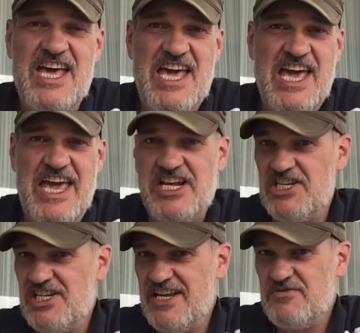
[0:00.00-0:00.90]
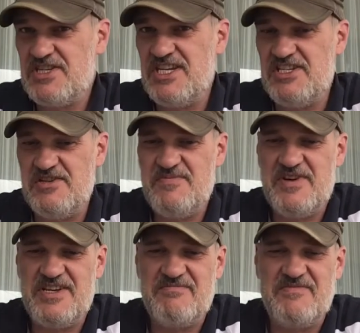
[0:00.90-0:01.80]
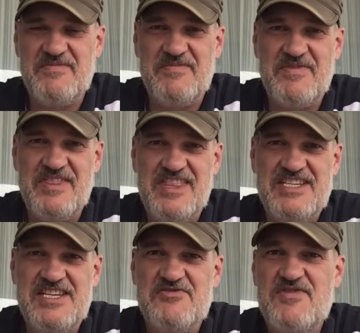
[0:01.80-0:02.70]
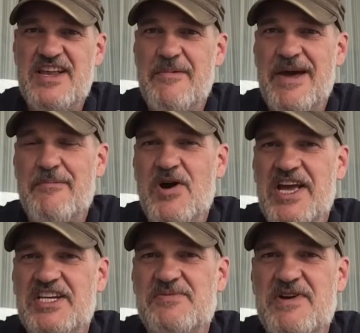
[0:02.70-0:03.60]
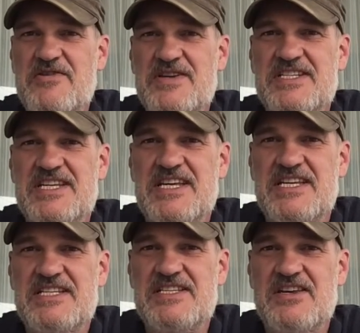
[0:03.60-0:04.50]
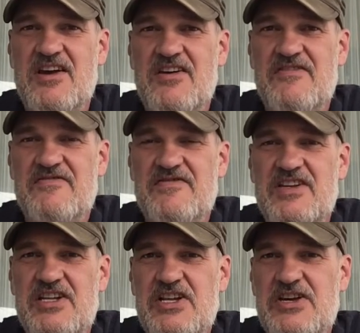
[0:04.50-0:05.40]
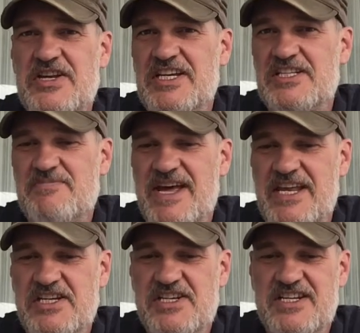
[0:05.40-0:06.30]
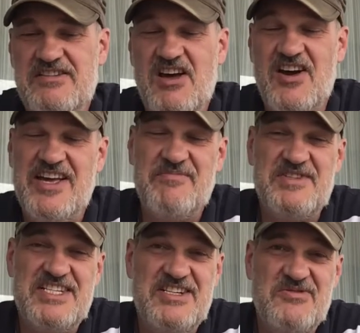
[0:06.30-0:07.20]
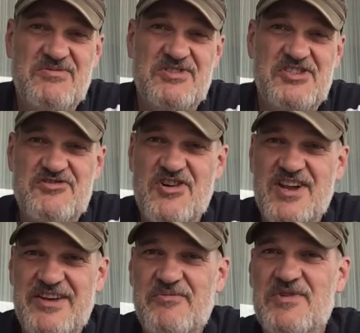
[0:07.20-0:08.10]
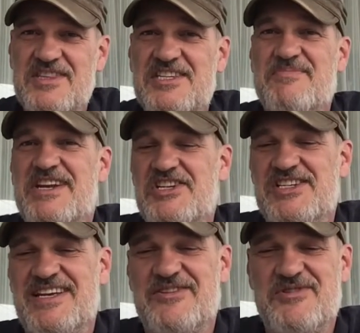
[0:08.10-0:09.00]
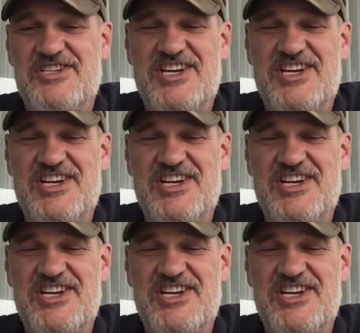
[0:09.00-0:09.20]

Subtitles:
English language teacher, but this is really about my experiences of learning Spanish, and I am still struggling with the Spanish language.